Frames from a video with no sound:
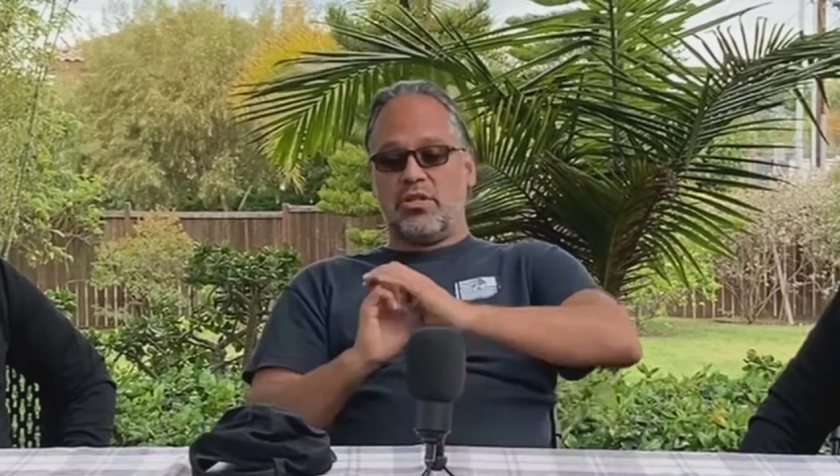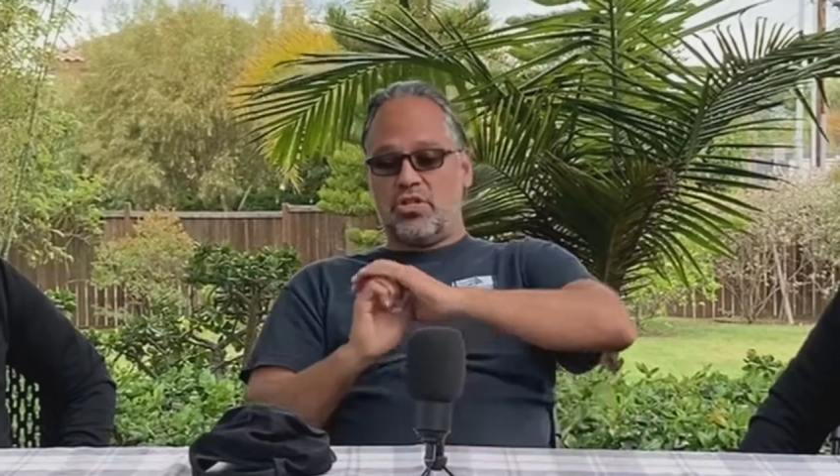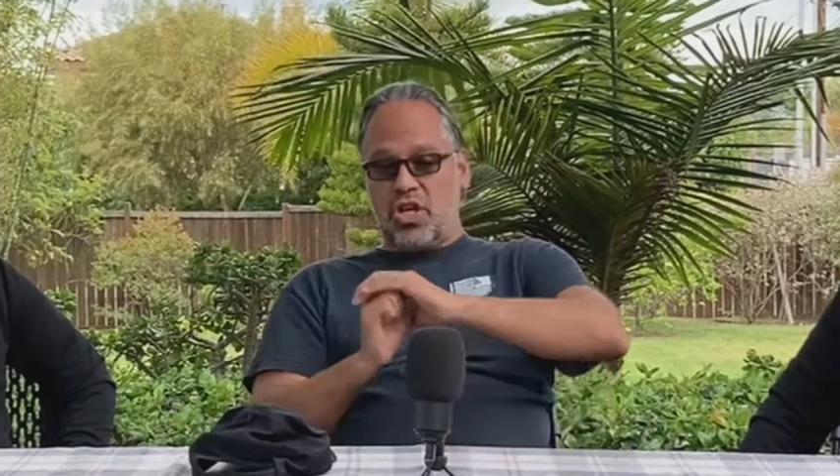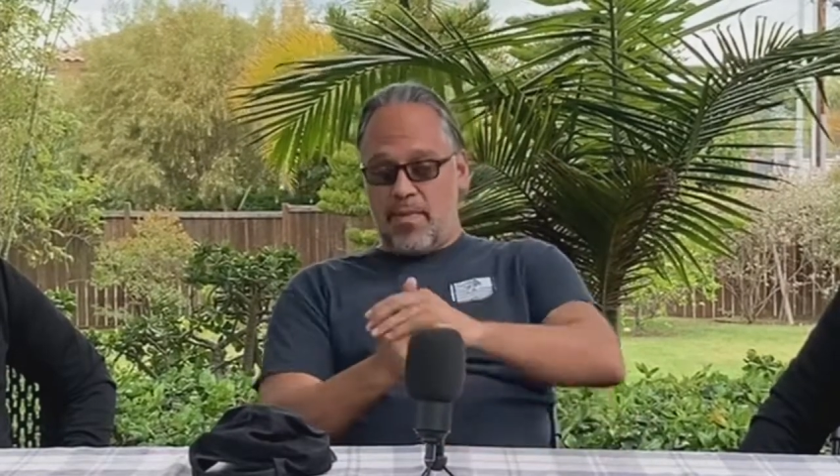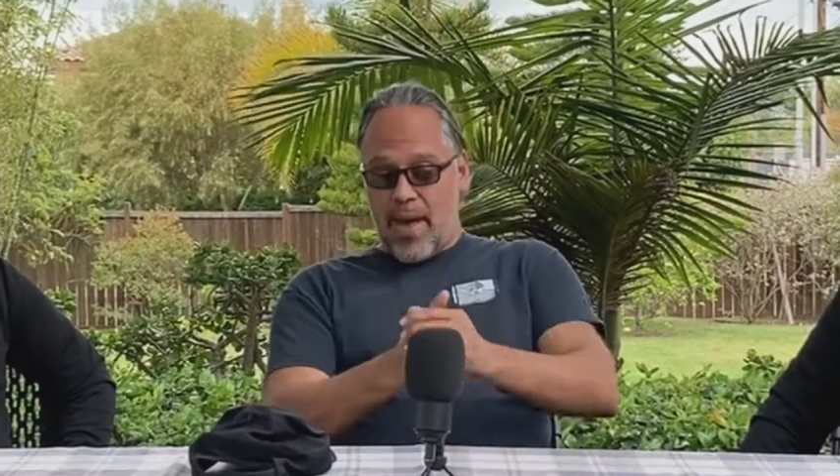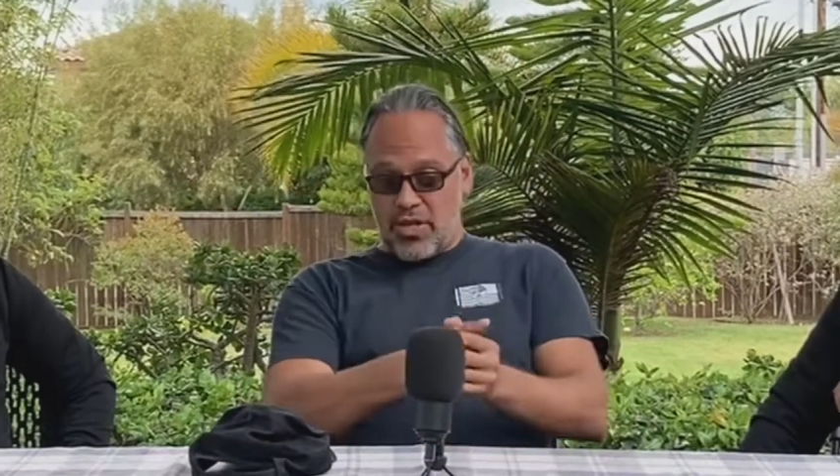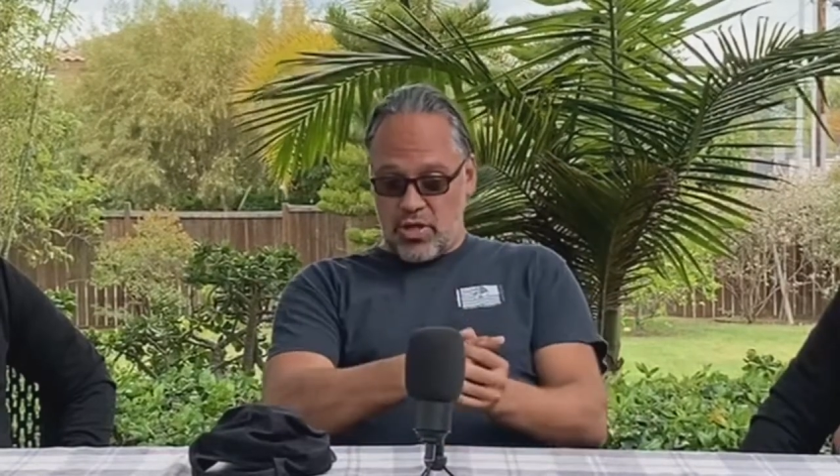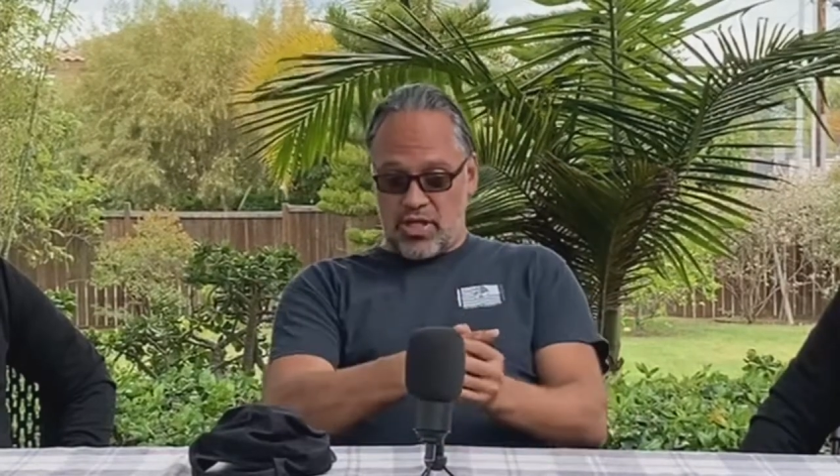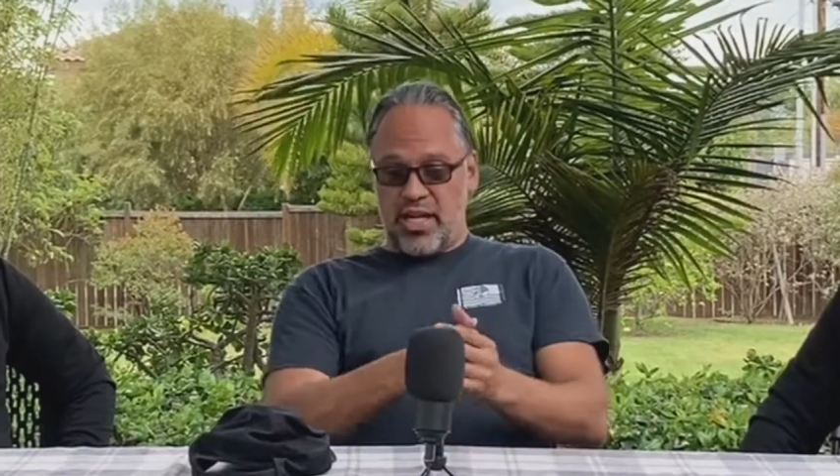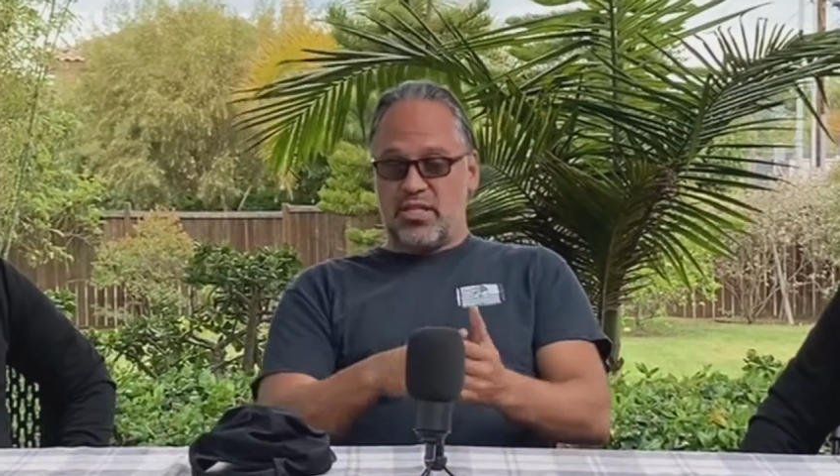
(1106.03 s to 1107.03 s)

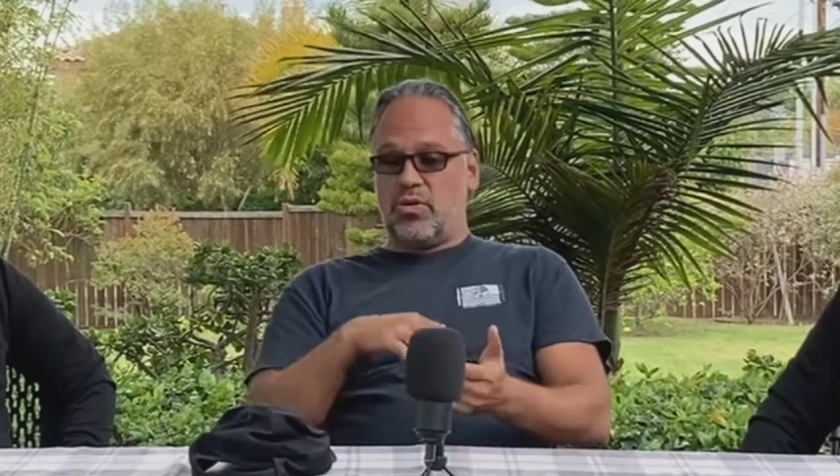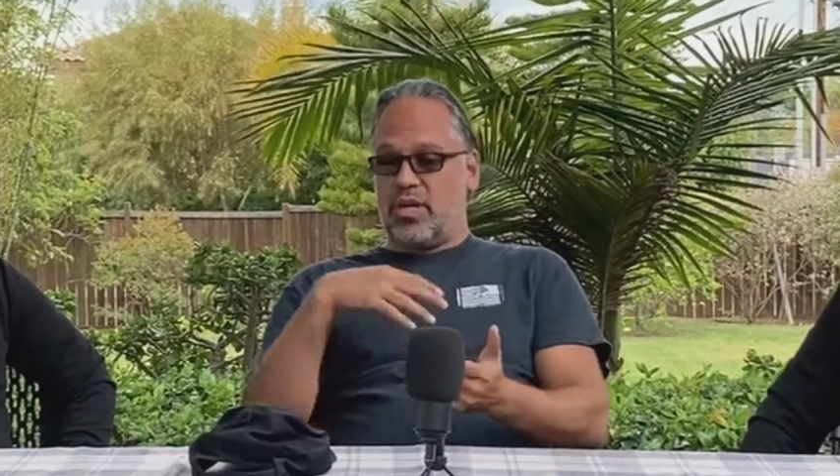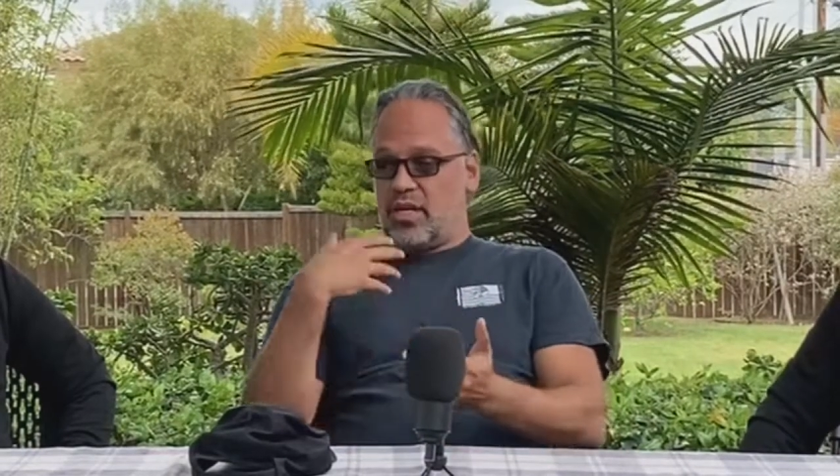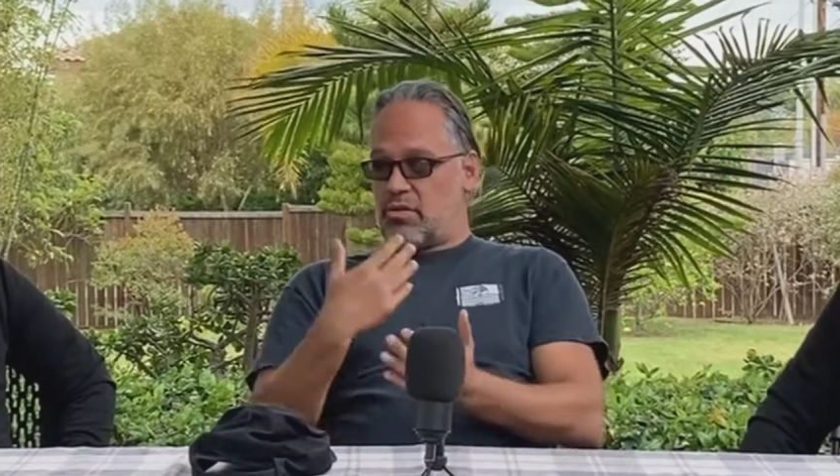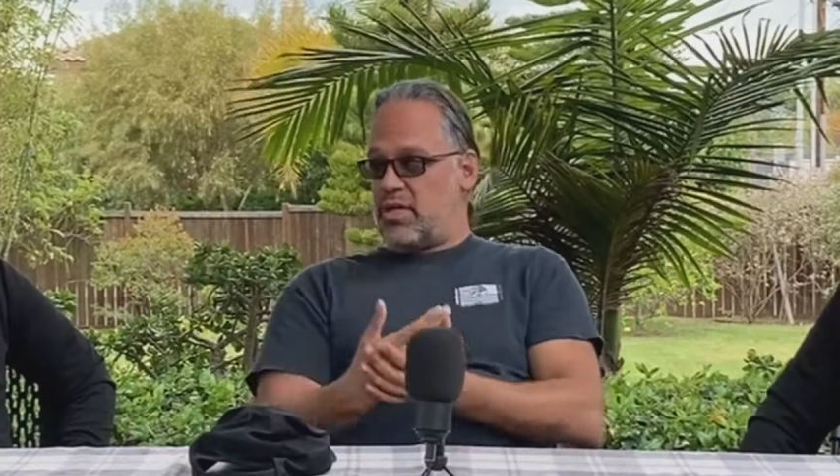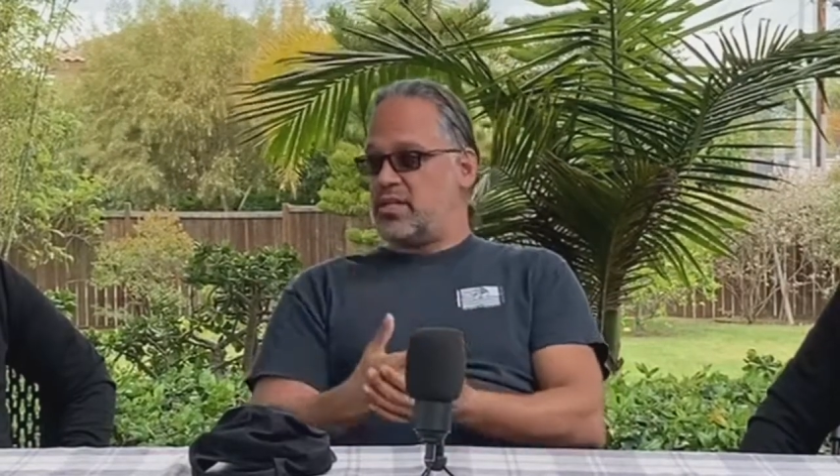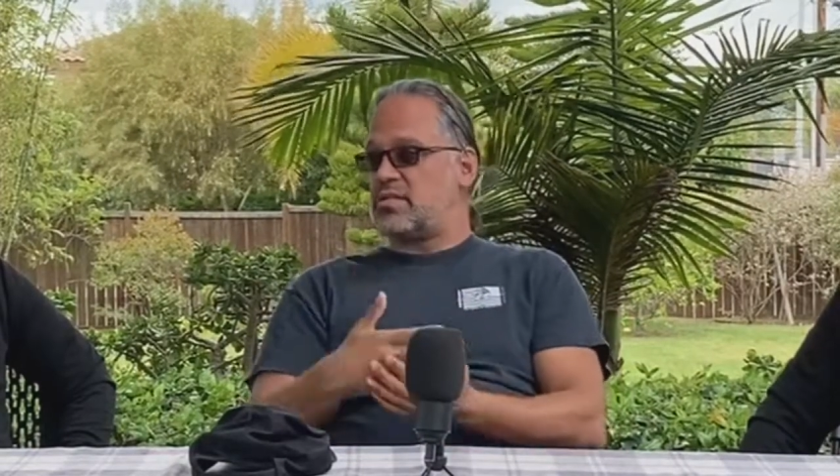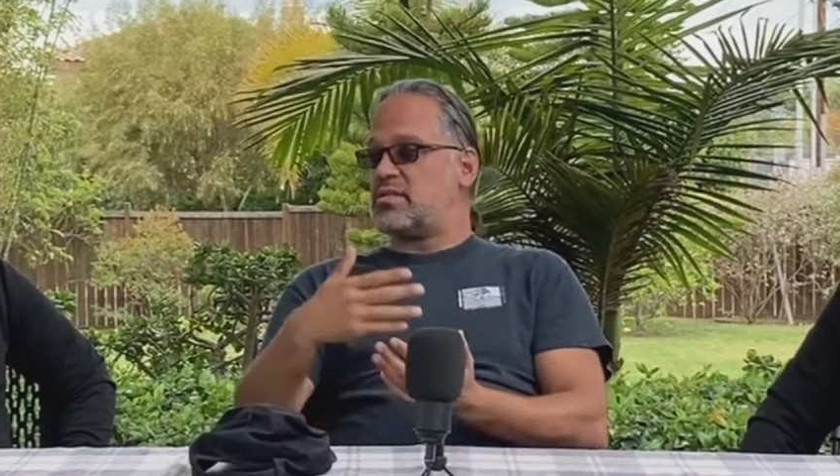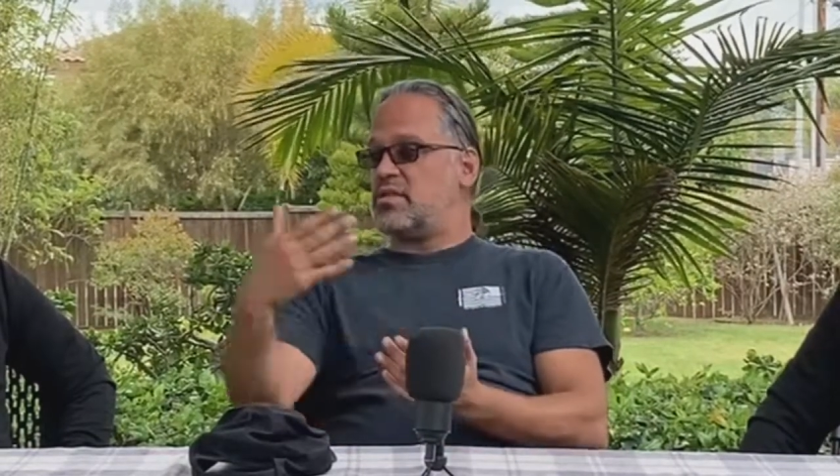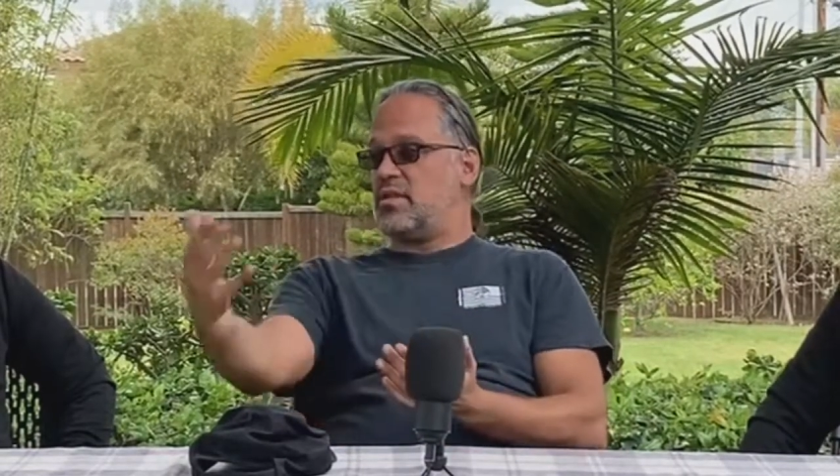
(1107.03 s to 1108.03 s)
geometrically to increase